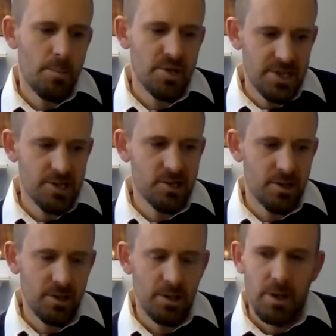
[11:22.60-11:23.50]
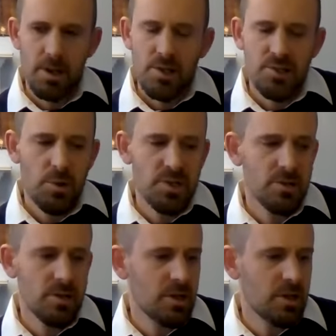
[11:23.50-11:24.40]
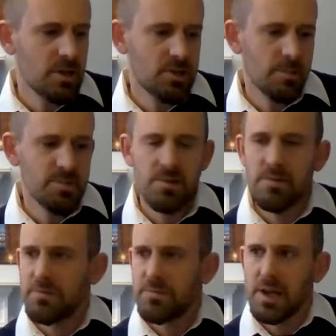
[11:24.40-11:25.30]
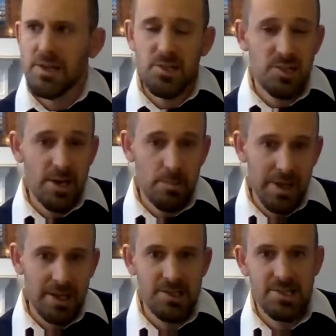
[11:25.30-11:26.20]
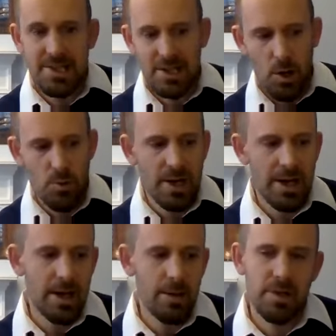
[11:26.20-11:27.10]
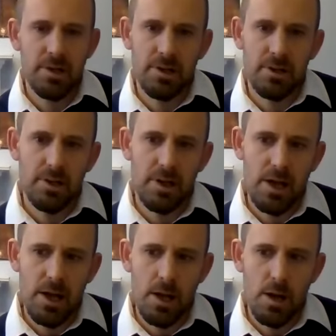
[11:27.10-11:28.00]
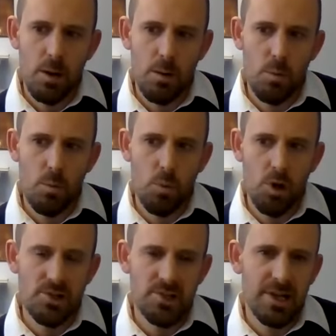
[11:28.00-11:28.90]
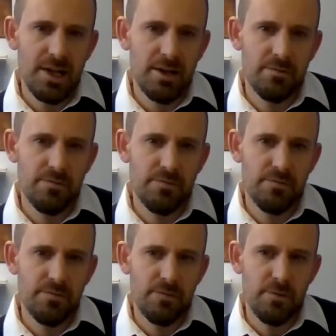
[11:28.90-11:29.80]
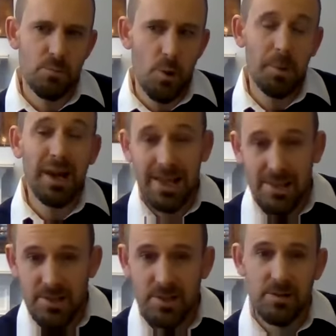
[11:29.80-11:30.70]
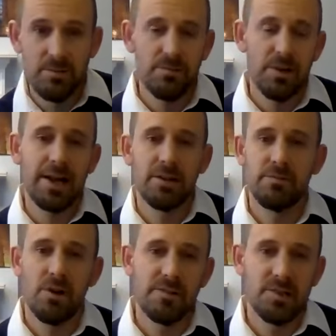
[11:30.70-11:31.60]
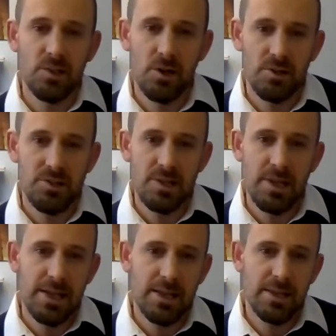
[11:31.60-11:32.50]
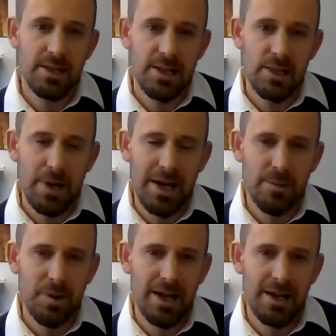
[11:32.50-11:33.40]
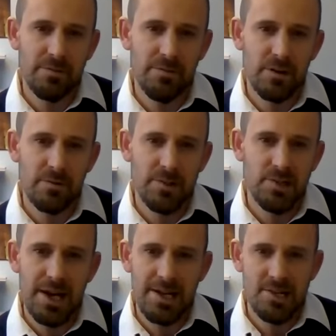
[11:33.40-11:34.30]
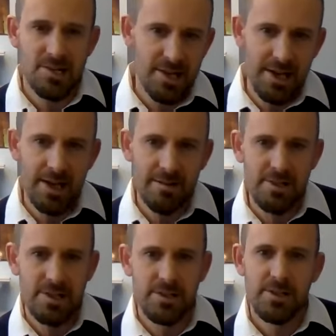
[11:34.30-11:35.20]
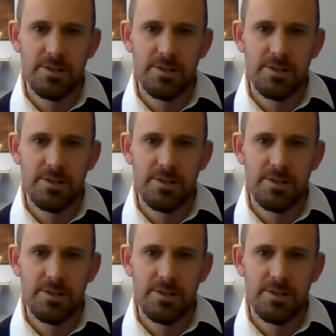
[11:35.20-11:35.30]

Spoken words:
position. So in terms of sustainability, low carbon, what plans have Leyland Forrest got in the pipeline for changes in that area?